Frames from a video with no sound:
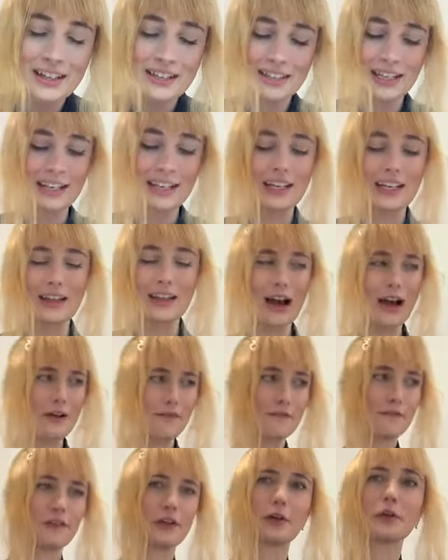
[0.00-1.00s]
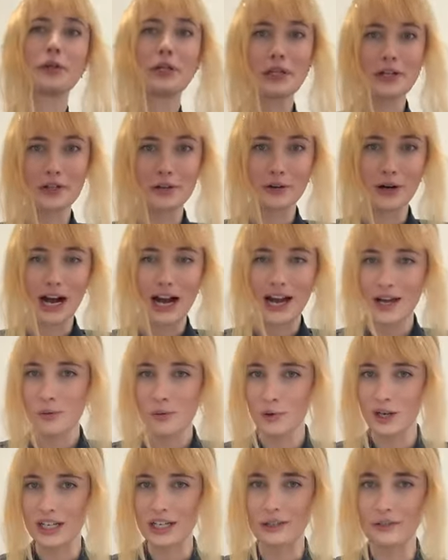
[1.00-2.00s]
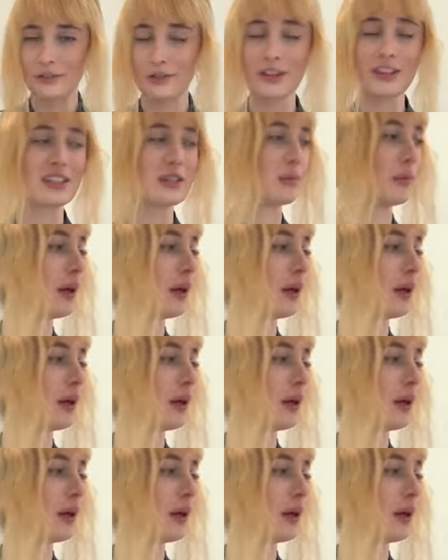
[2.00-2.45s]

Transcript: Daniela, I feel you. I am waiting for this